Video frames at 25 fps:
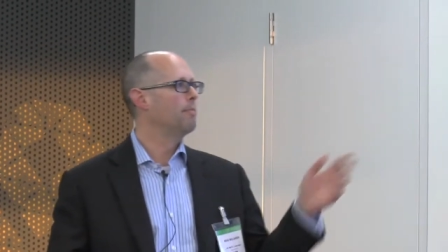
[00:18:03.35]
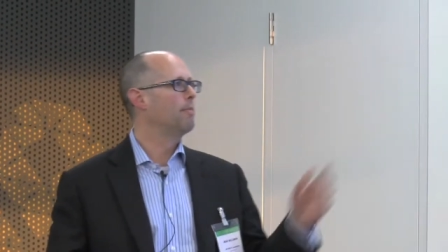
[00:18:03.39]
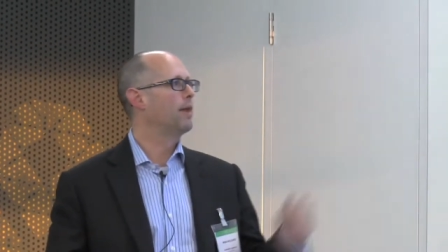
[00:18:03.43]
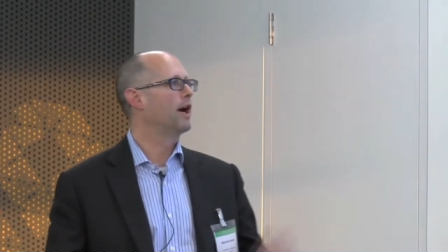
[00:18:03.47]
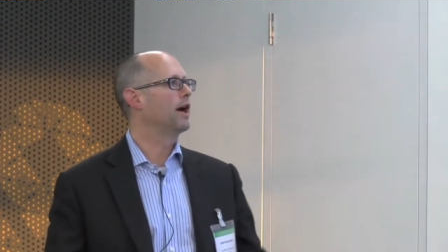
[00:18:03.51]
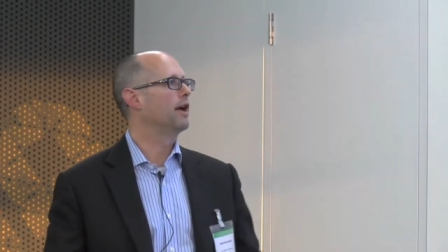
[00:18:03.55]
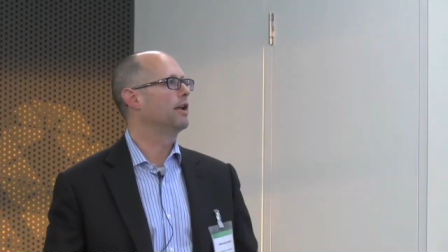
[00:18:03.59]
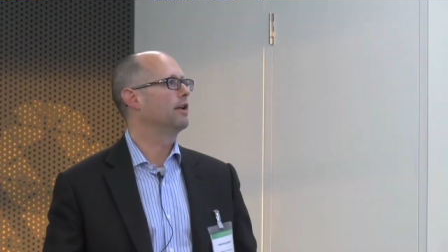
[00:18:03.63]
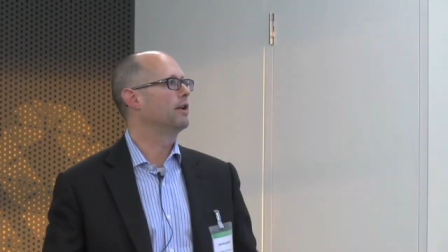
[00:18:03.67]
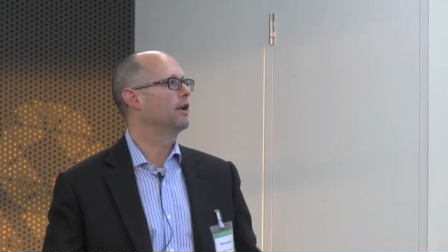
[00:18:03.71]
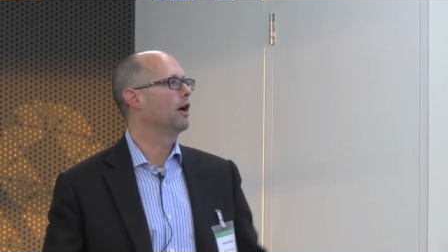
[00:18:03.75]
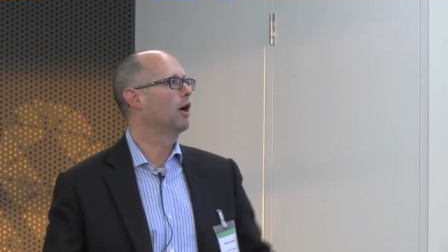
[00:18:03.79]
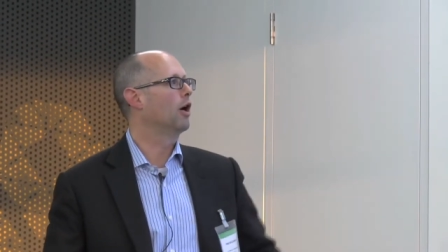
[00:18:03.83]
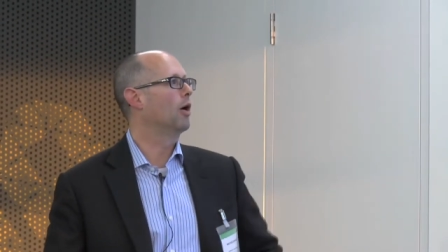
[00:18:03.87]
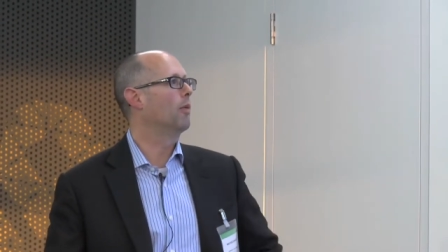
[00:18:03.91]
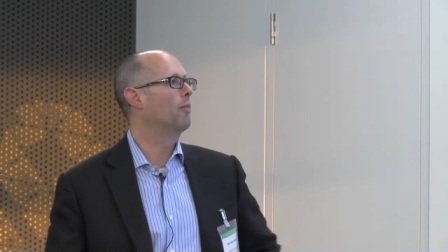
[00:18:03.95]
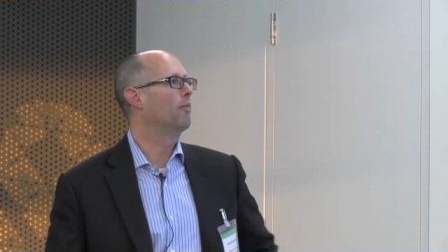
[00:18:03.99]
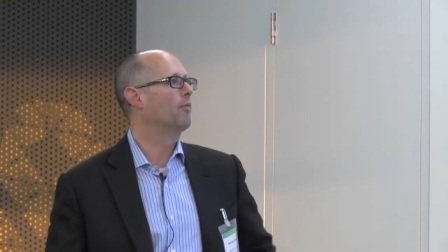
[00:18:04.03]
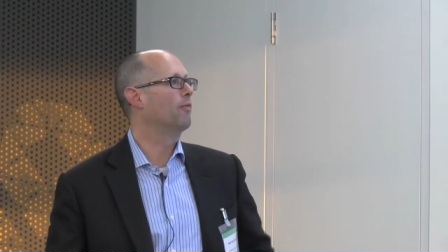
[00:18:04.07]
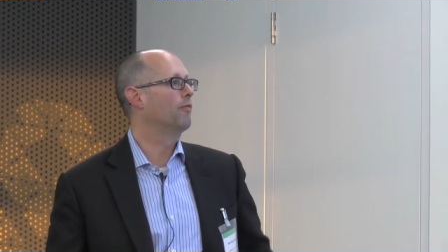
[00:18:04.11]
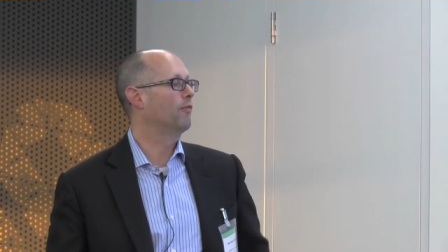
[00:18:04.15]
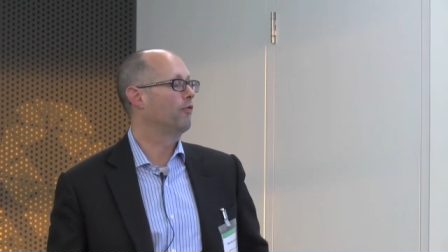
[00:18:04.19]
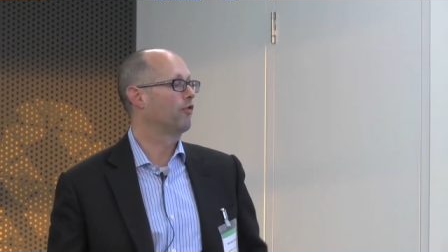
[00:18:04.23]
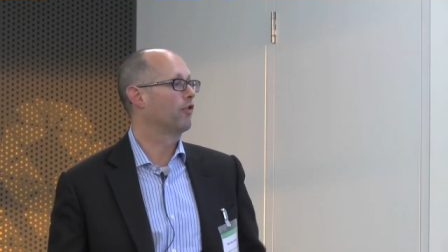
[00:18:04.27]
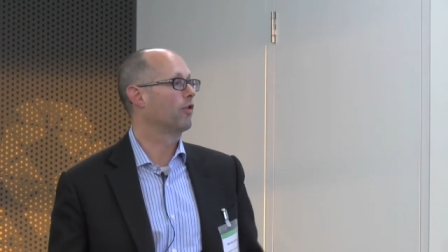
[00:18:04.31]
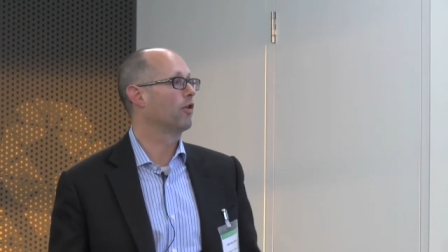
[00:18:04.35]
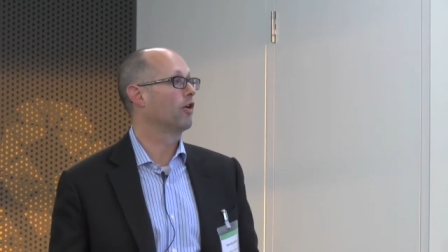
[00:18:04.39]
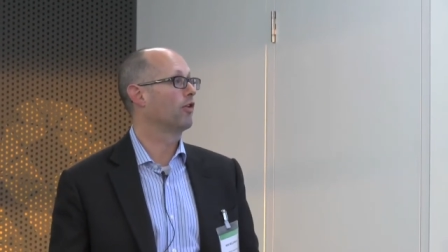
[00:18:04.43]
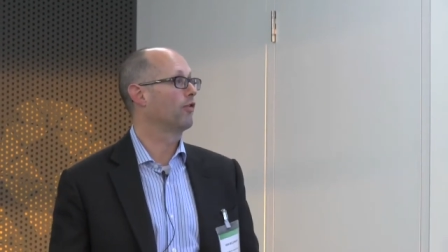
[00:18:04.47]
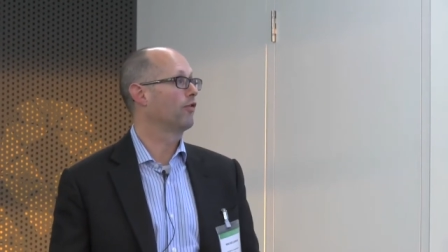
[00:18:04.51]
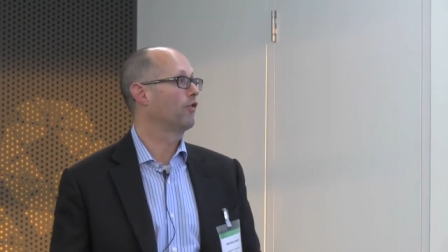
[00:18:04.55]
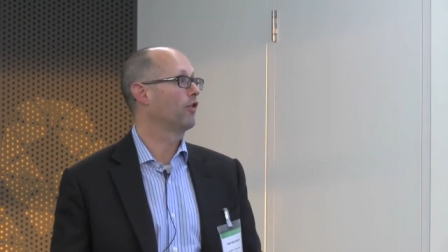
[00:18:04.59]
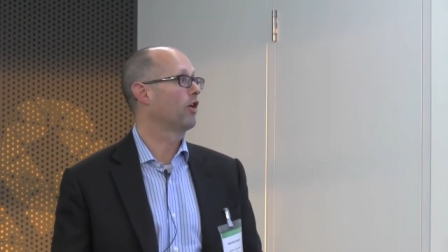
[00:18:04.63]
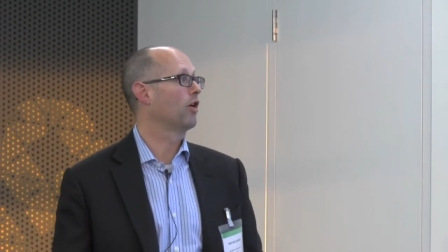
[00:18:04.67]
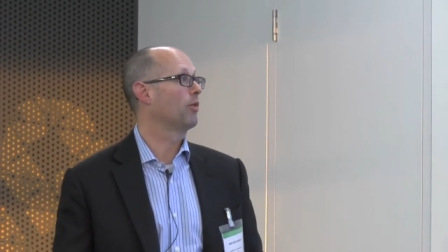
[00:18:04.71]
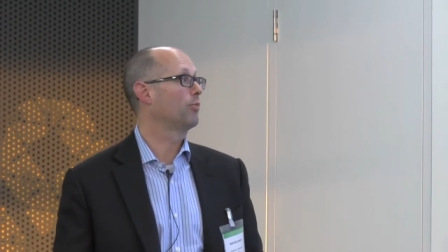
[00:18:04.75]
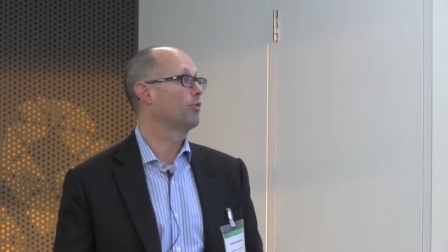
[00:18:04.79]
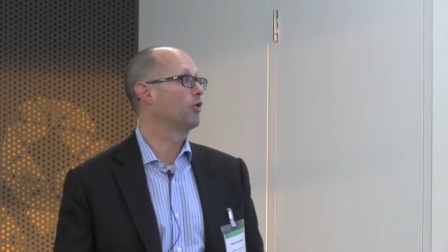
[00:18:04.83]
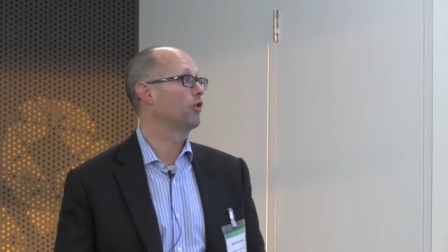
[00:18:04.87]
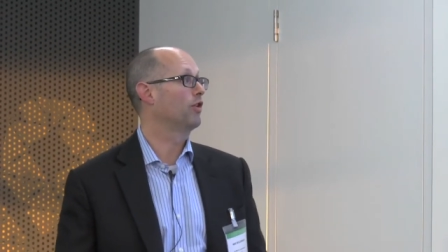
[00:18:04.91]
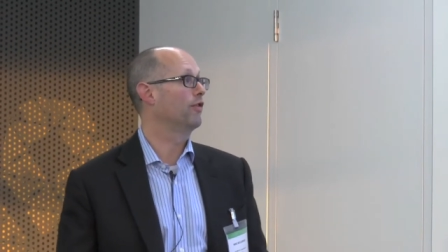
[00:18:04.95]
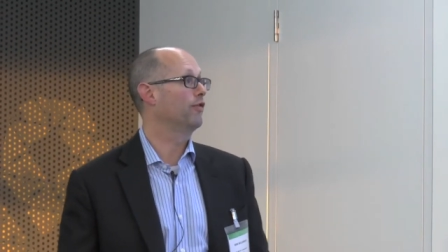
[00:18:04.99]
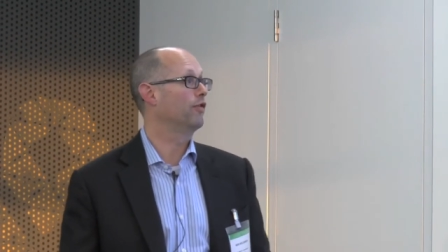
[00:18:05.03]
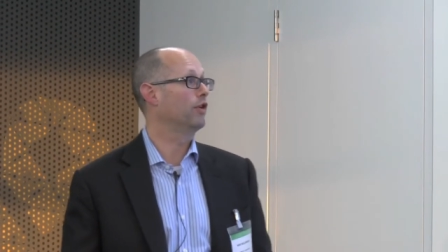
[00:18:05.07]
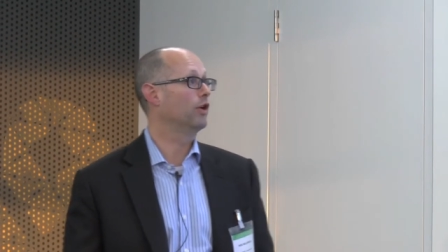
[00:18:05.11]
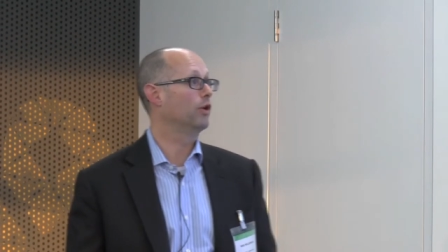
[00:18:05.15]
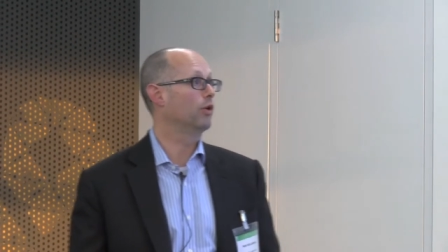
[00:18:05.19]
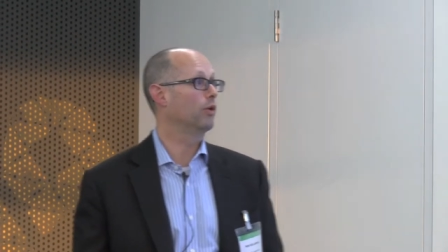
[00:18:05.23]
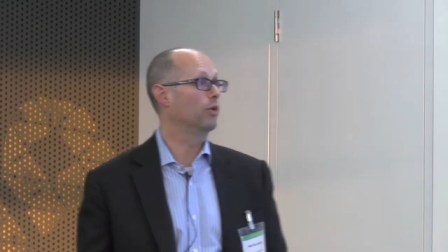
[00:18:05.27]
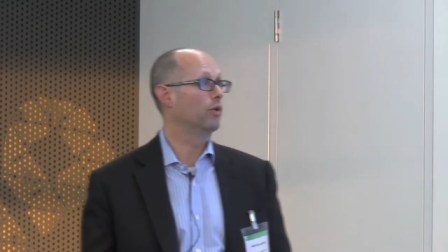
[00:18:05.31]
But um, for, for our point
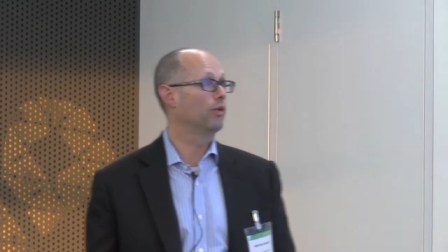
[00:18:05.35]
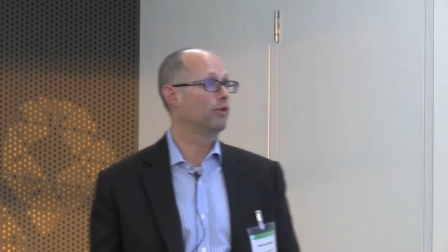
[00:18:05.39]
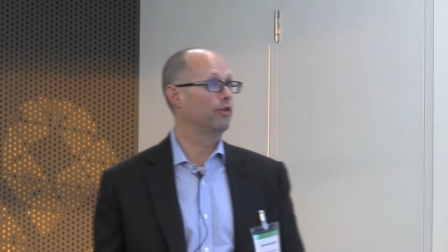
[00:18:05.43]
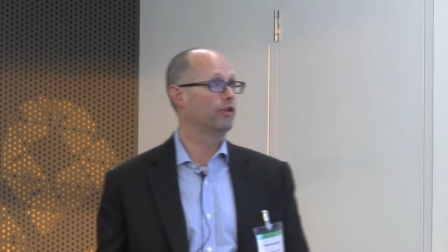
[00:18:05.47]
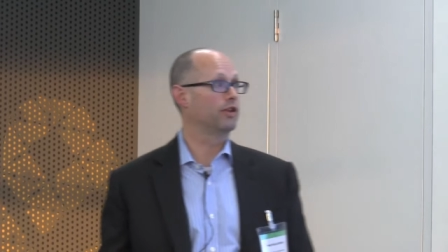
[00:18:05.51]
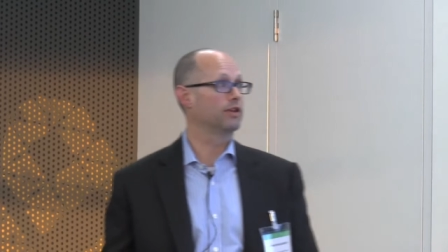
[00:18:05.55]
of view,